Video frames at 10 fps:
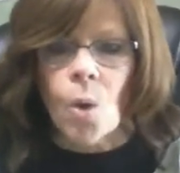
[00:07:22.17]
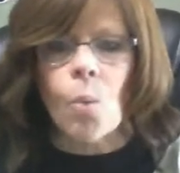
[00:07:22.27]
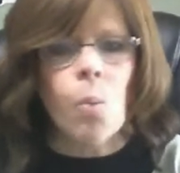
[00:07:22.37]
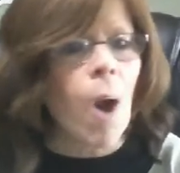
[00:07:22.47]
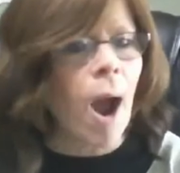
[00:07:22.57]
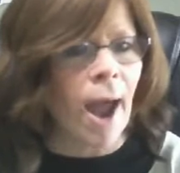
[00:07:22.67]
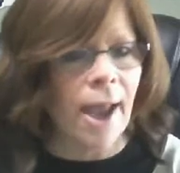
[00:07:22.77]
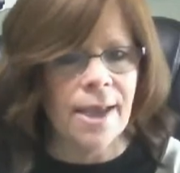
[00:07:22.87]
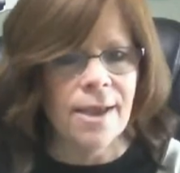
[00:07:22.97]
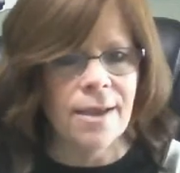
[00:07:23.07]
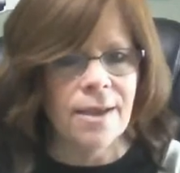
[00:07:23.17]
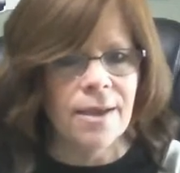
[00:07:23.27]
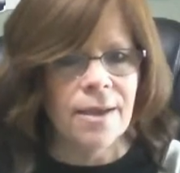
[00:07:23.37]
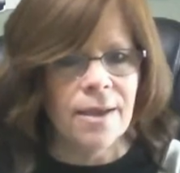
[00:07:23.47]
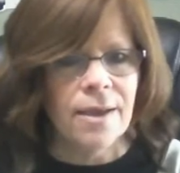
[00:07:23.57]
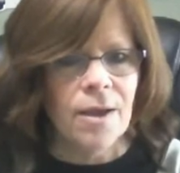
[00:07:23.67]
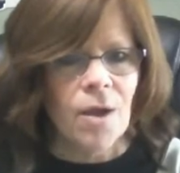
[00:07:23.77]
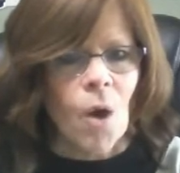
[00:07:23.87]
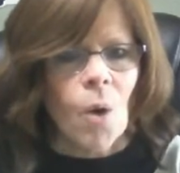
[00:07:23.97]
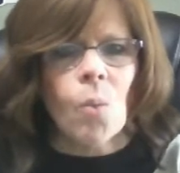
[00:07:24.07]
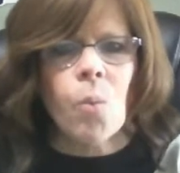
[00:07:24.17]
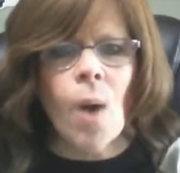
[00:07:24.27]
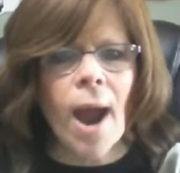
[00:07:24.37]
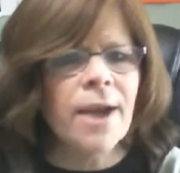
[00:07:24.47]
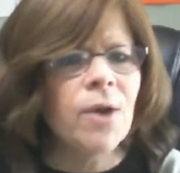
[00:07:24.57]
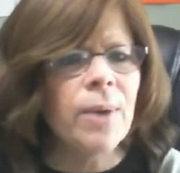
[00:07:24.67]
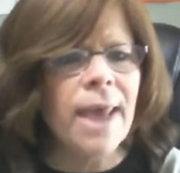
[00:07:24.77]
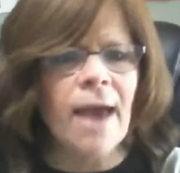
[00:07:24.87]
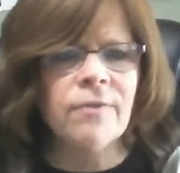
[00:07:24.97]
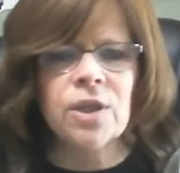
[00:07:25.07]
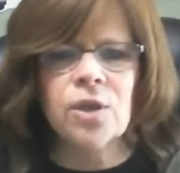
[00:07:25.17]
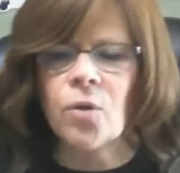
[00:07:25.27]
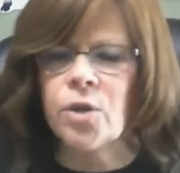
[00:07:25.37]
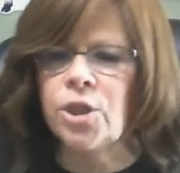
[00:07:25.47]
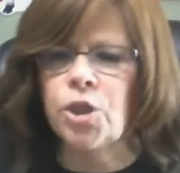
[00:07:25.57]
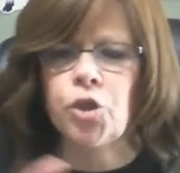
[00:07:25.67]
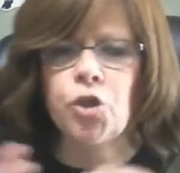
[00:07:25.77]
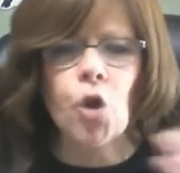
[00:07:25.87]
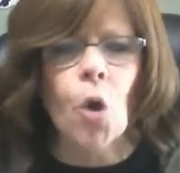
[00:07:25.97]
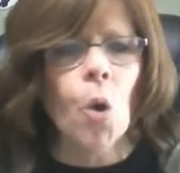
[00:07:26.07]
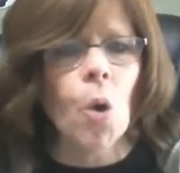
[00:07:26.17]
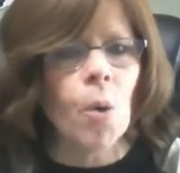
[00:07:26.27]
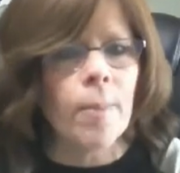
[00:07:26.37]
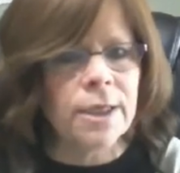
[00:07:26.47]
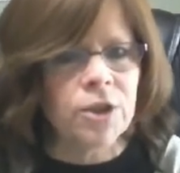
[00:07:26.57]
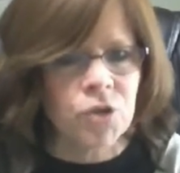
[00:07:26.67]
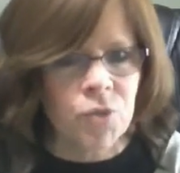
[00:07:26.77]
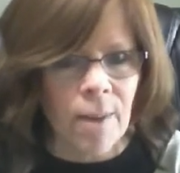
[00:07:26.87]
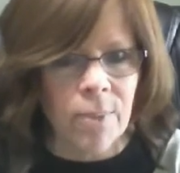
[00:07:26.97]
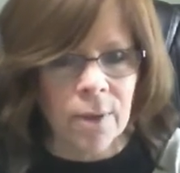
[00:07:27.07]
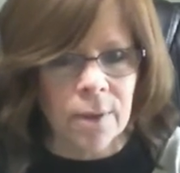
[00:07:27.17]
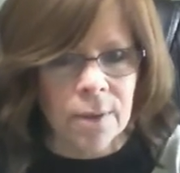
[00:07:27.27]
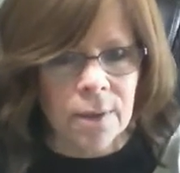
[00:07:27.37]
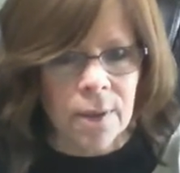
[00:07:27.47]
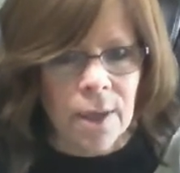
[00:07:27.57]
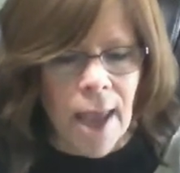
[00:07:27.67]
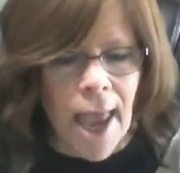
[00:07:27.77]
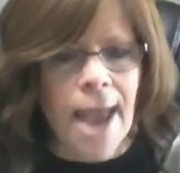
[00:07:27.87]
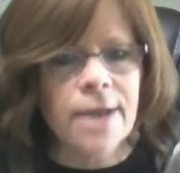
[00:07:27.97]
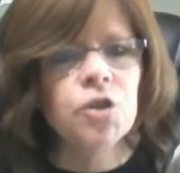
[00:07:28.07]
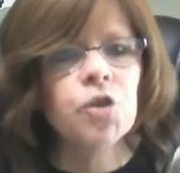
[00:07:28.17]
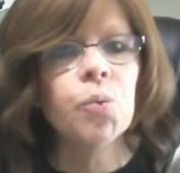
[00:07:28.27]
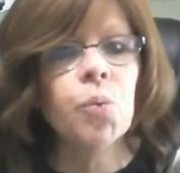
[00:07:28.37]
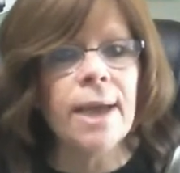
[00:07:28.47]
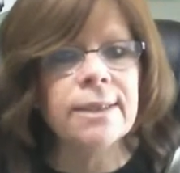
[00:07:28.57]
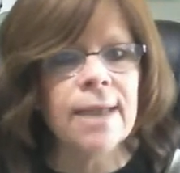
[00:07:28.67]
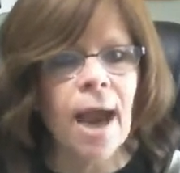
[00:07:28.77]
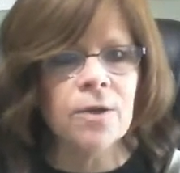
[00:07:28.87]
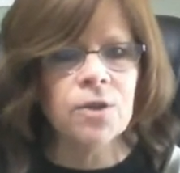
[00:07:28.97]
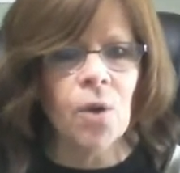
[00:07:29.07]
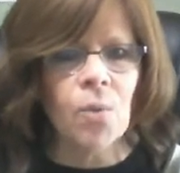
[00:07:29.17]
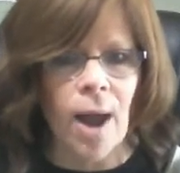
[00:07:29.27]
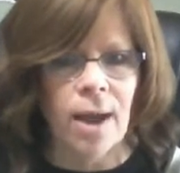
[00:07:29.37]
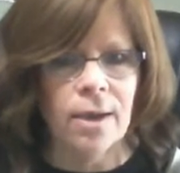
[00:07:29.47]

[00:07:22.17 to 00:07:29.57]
why? Why do we have to go to so much trouble and dress our Torah?